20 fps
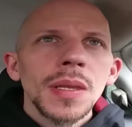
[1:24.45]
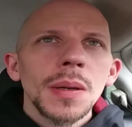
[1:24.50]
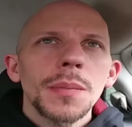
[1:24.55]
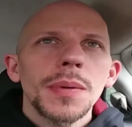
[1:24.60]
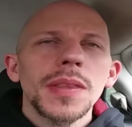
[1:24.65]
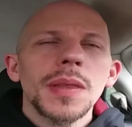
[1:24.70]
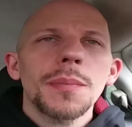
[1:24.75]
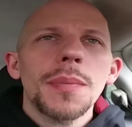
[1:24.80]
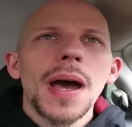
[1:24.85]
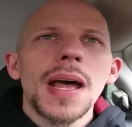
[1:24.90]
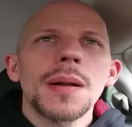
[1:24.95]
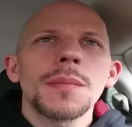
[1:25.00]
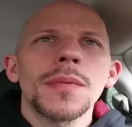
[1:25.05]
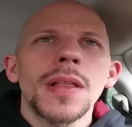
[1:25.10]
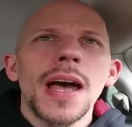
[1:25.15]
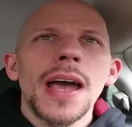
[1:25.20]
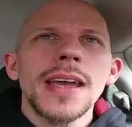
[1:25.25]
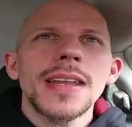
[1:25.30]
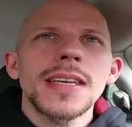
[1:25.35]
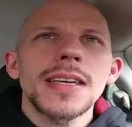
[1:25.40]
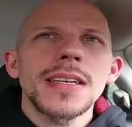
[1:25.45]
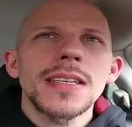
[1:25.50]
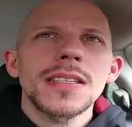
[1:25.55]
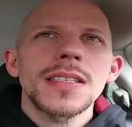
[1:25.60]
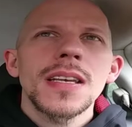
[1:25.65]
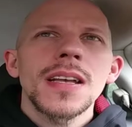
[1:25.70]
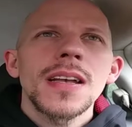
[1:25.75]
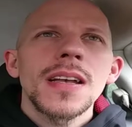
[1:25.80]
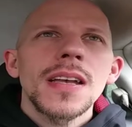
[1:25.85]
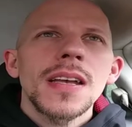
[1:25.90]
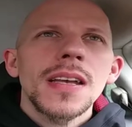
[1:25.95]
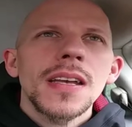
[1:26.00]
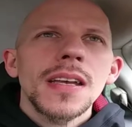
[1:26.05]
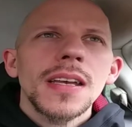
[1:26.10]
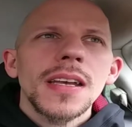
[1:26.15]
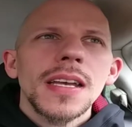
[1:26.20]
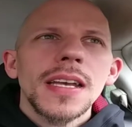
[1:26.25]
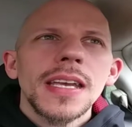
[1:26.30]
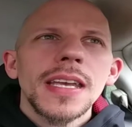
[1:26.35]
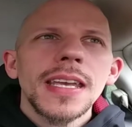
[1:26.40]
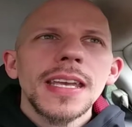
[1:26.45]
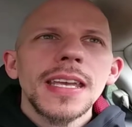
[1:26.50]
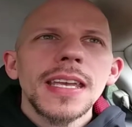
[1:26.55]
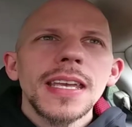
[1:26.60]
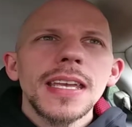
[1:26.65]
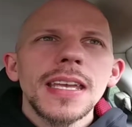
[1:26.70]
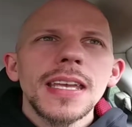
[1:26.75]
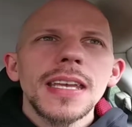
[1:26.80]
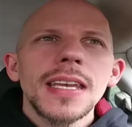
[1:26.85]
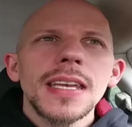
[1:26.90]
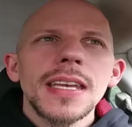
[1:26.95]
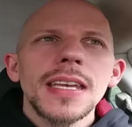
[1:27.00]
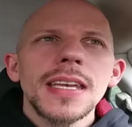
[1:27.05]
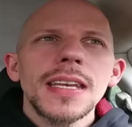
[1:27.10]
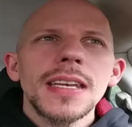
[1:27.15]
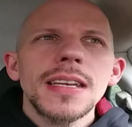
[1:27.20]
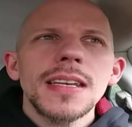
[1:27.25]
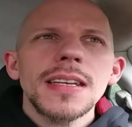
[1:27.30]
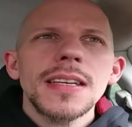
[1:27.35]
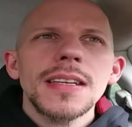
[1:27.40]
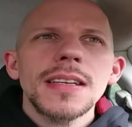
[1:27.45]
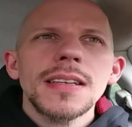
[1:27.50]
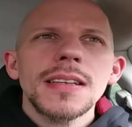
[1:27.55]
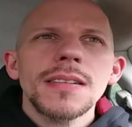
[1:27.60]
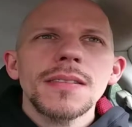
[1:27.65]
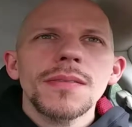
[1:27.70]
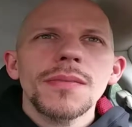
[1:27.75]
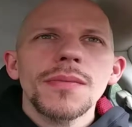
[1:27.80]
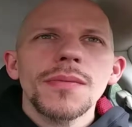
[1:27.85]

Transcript: But the bottom line is, he